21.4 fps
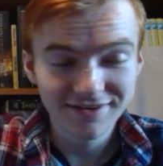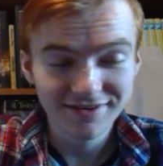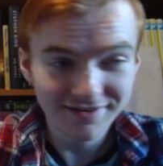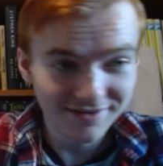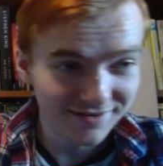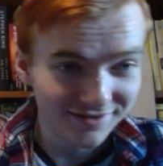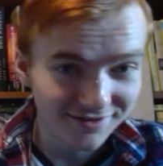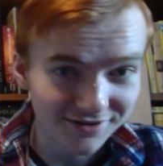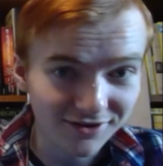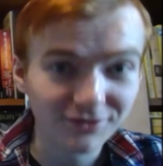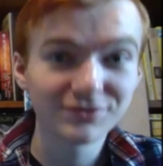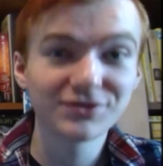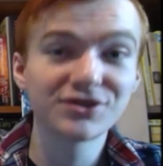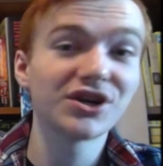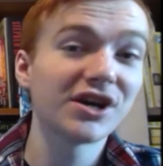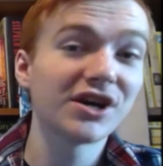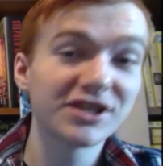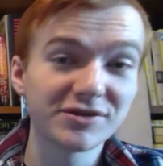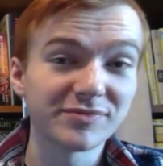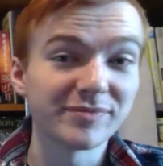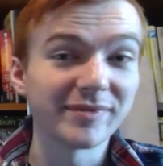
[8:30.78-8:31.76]
Don't
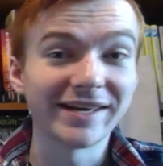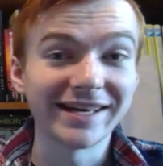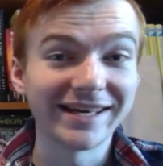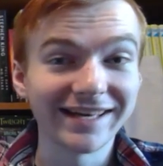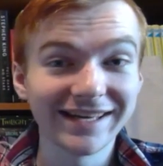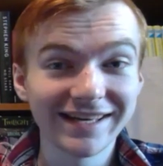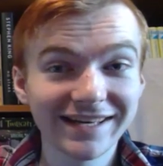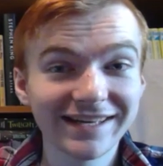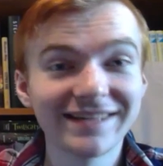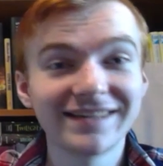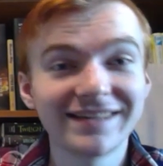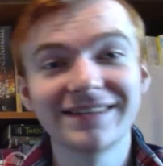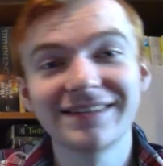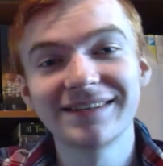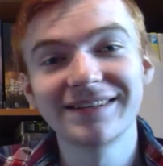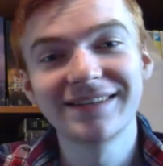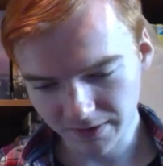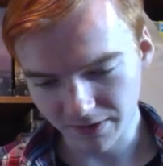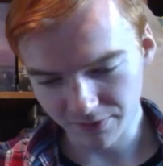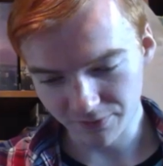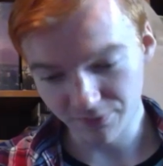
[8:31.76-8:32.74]
judge me.
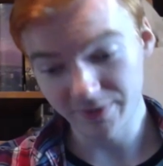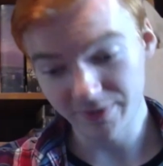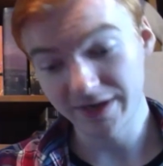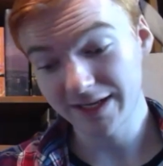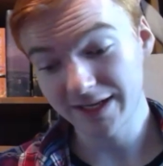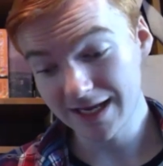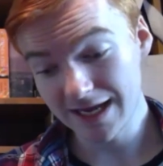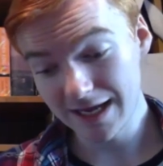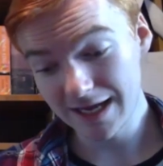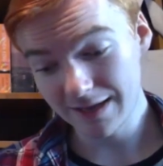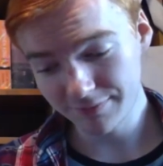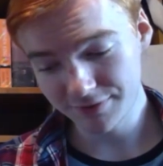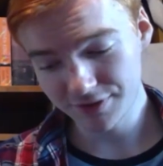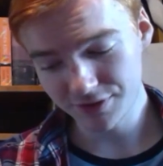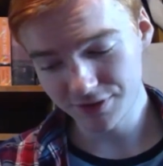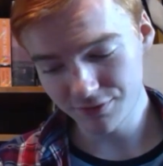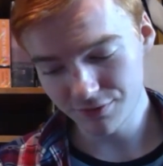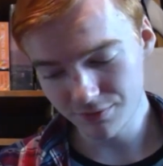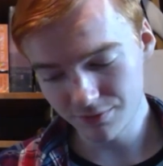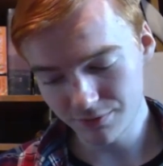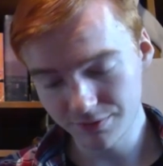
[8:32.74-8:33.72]
When it came
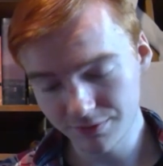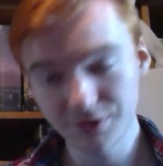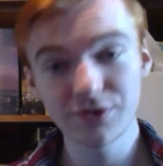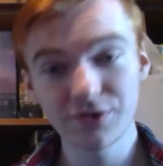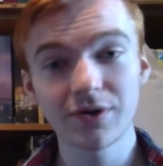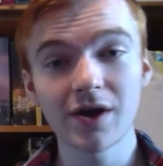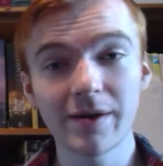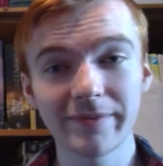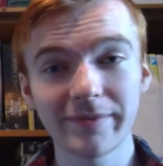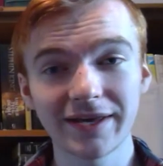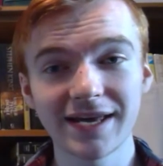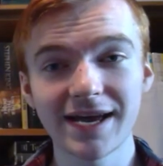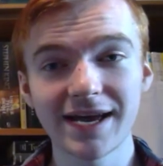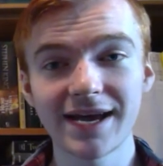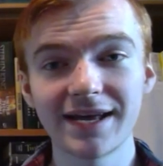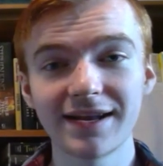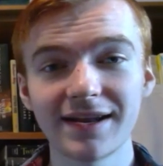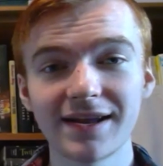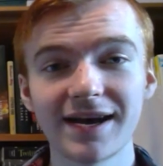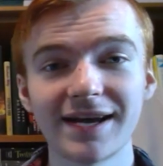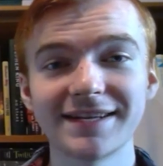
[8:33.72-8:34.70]
to New Comic
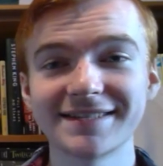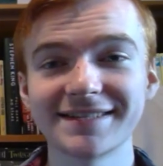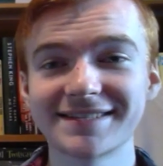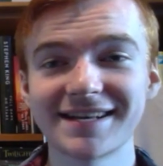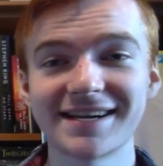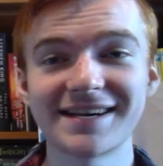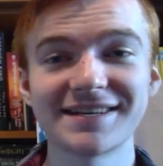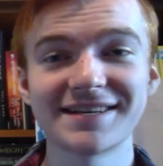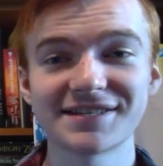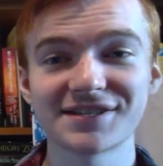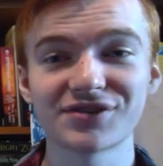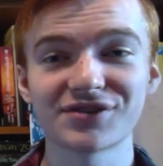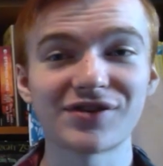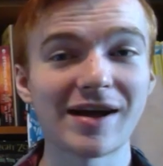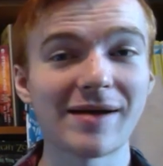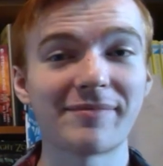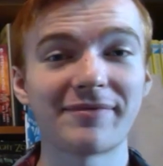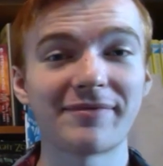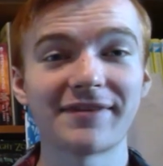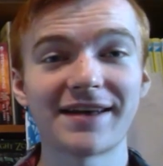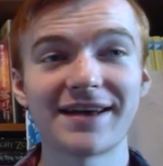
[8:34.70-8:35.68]
Cat, I decided to
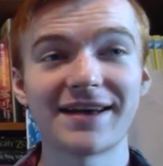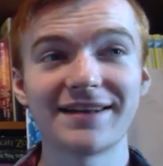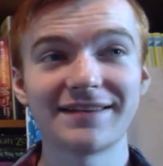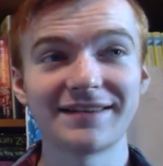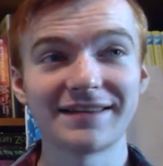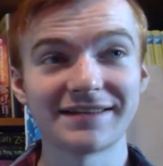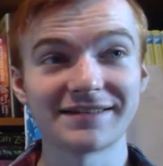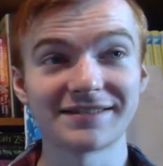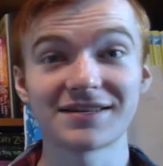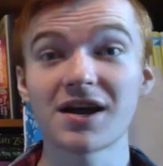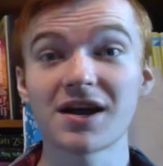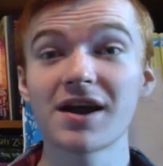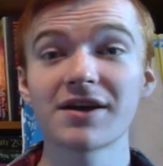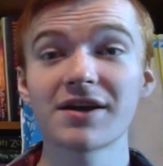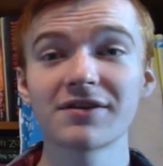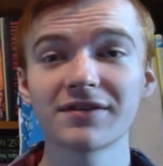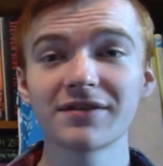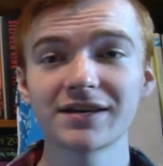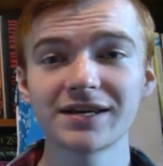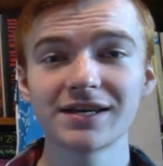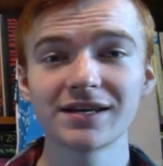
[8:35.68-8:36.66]
scrap that
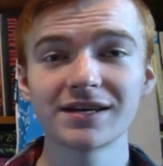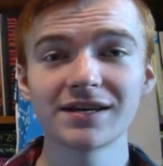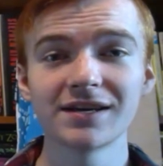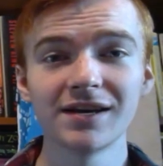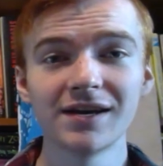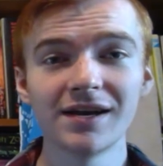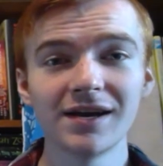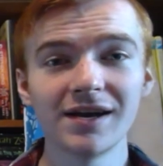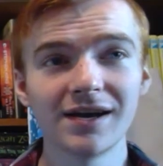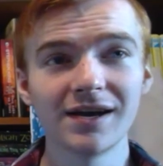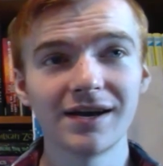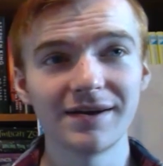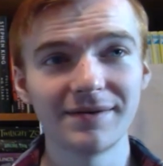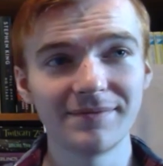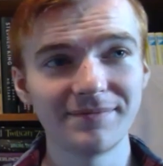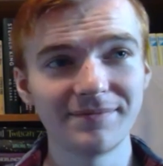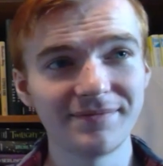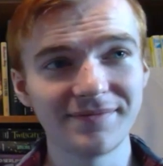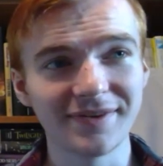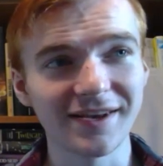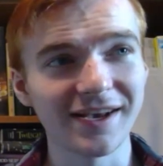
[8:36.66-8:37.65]
entirely
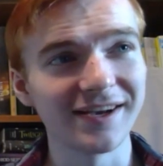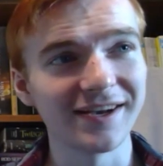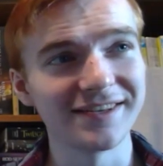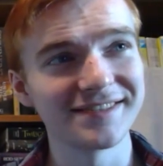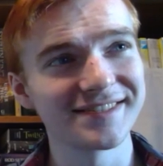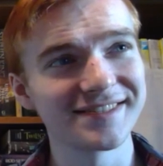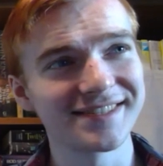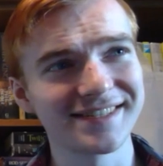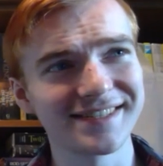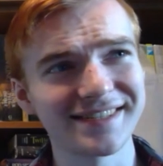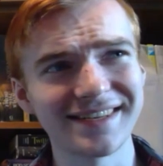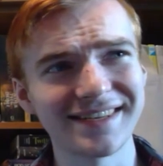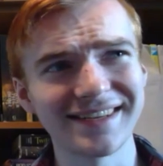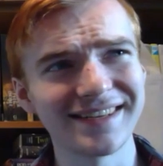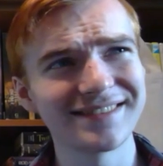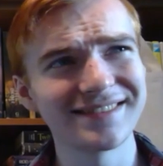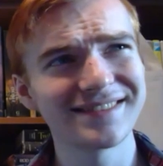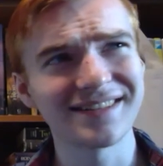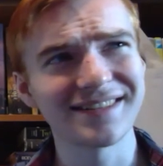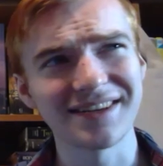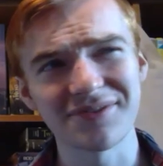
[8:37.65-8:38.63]
because
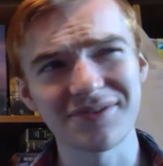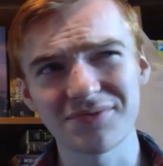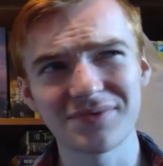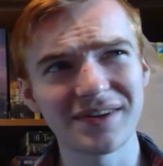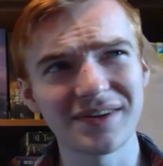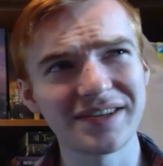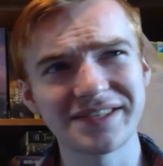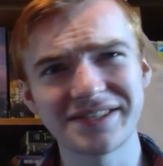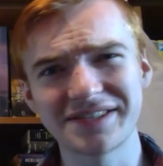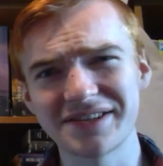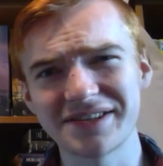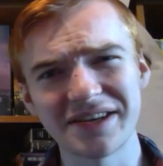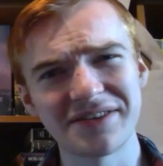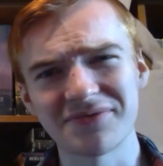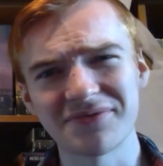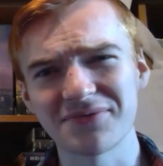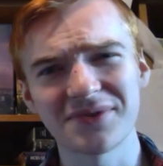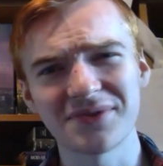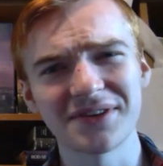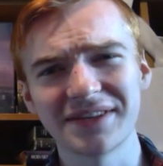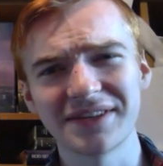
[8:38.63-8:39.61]
it
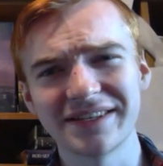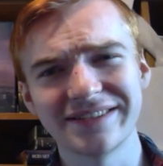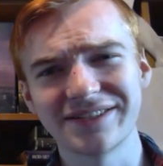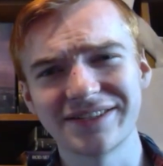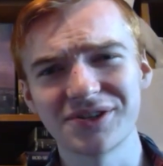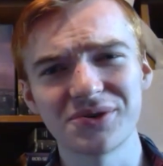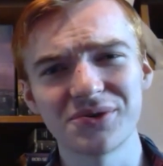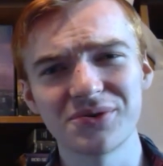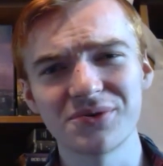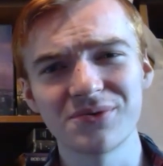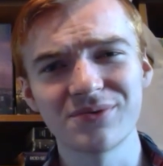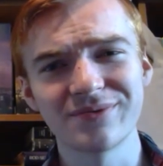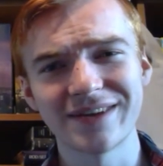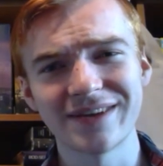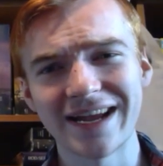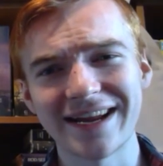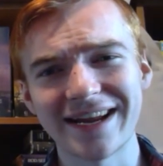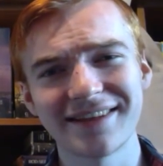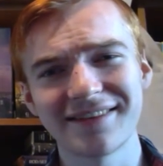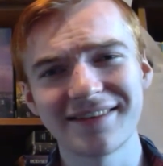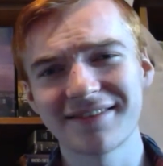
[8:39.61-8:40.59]
didn't really do
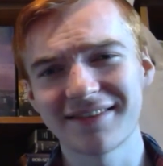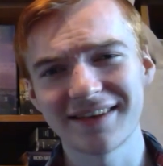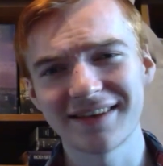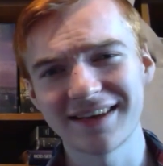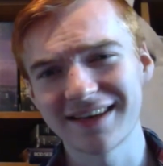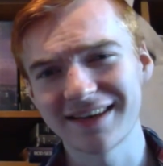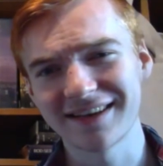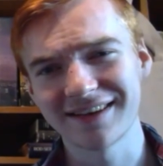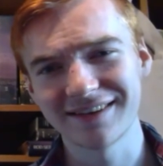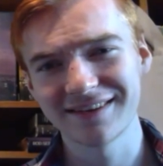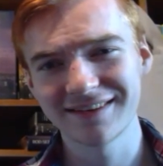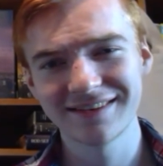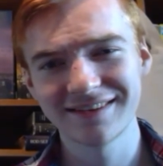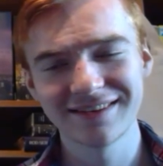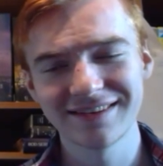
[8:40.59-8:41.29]
anything